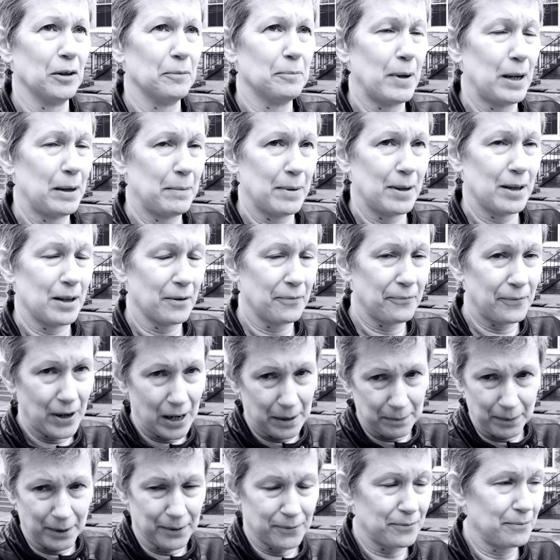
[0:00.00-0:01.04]
maybe a
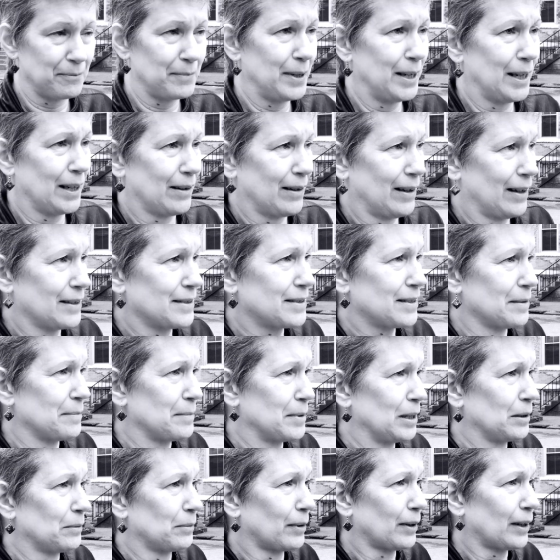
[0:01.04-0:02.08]
family from here had
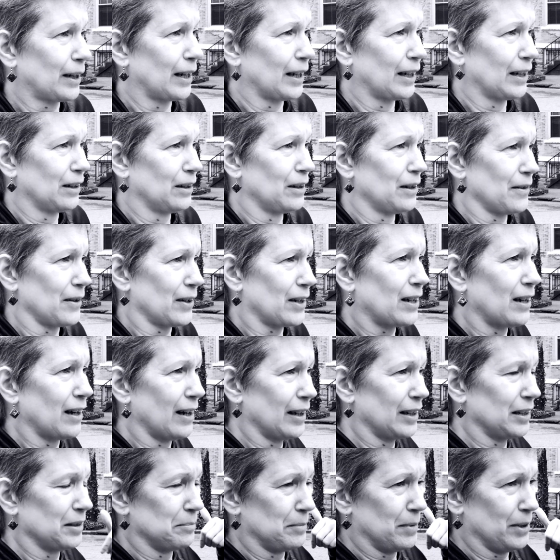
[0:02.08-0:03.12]
somebody working in all the
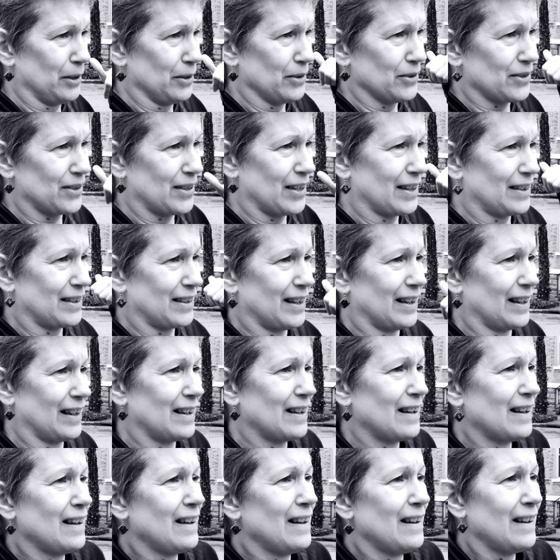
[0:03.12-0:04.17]
cotton mills that they
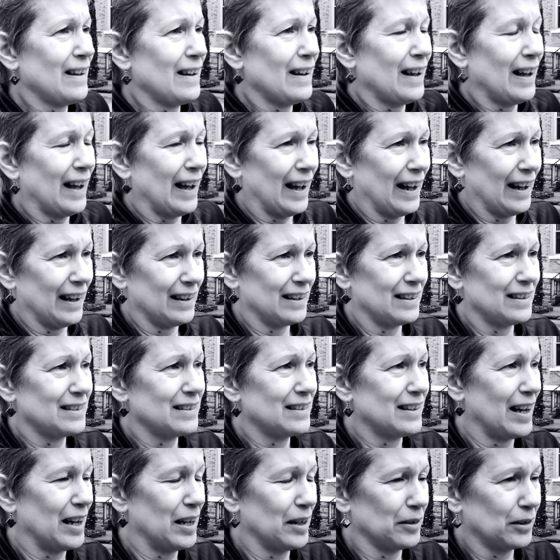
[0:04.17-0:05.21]
had
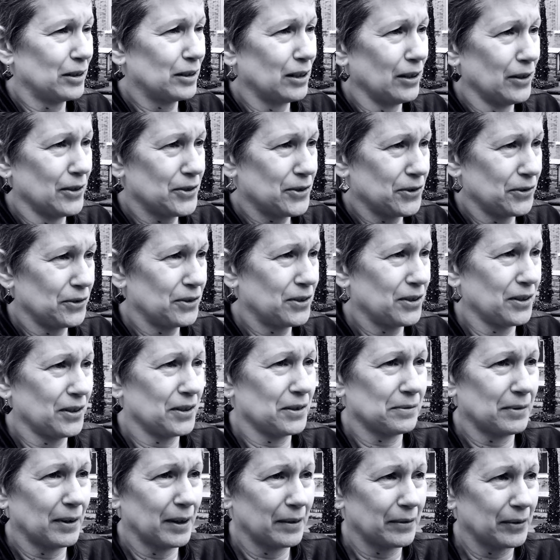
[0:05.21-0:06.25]
down closer to
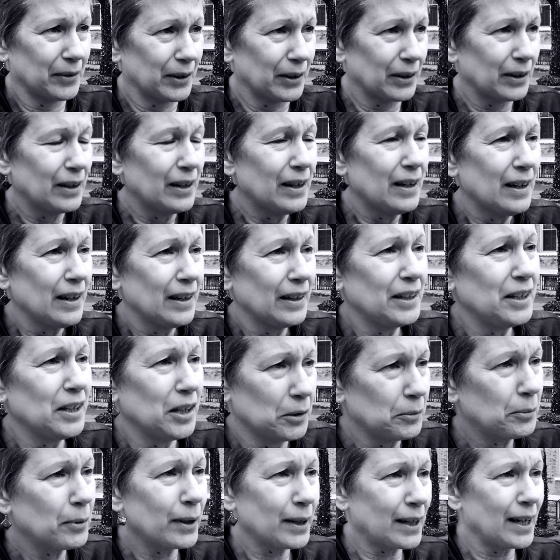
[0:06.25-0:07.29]
the river,
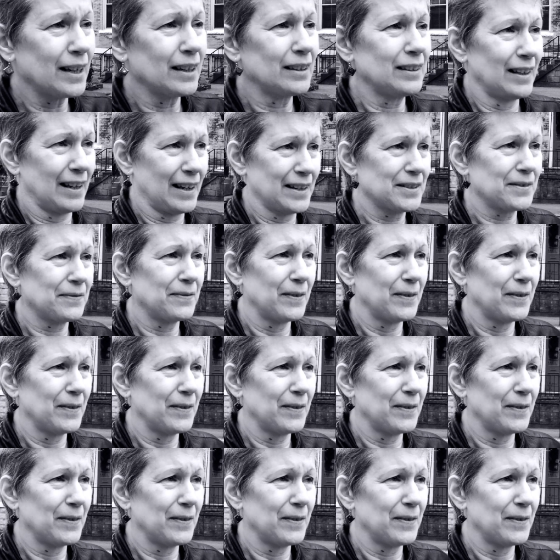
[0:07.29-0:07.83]
working class